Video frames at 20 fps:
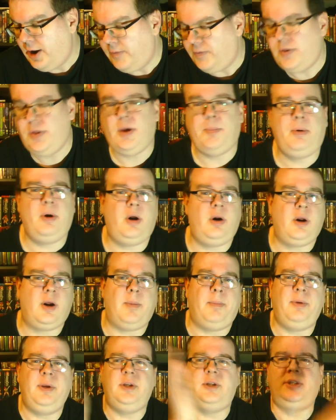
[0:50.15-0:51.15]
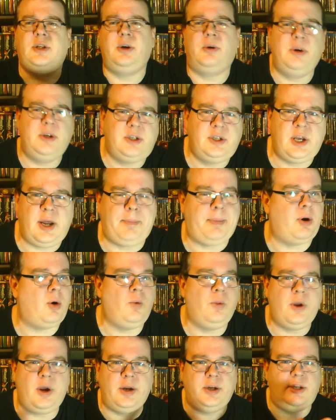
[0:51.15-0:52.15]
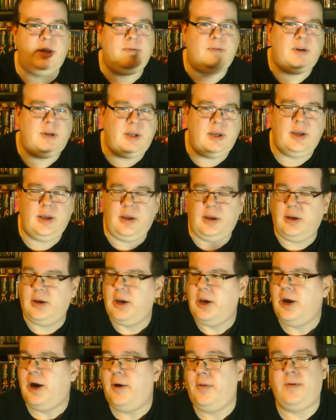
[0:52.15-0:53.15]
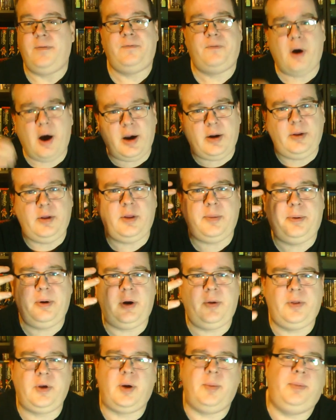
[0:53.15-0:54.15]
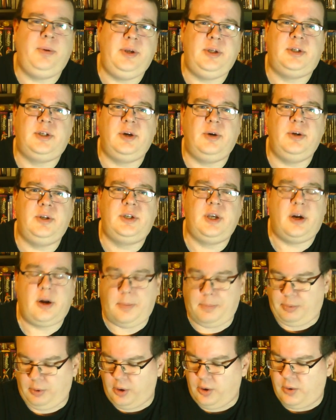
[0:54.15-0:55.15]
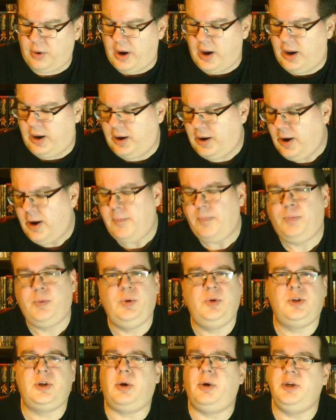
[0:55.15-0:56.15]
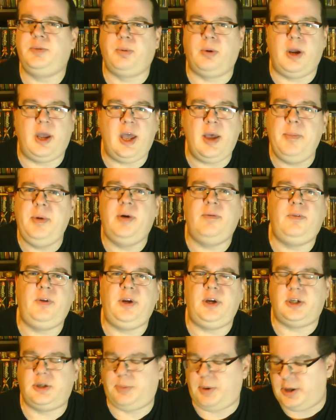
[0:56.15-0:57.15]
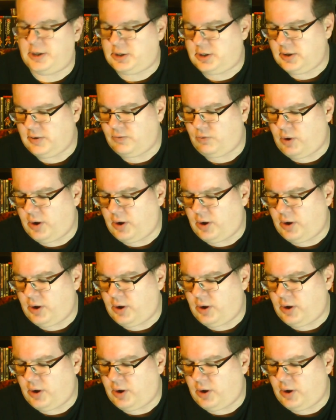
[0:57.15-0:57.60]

Then they put out a complete series set, but only on DVD. And then finally, they put out the complete series set on Blu-ray, but it was always prohibitively expensive.